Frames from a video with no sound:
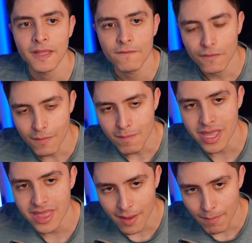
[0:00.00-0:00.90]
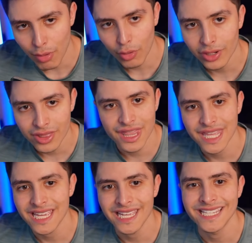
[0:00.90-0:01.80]
for me, the important
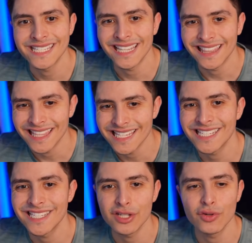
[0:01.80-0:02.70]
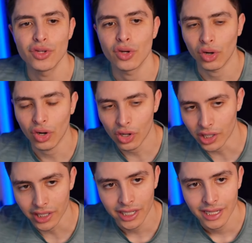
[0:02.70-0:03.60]
thing is to listen to your heart.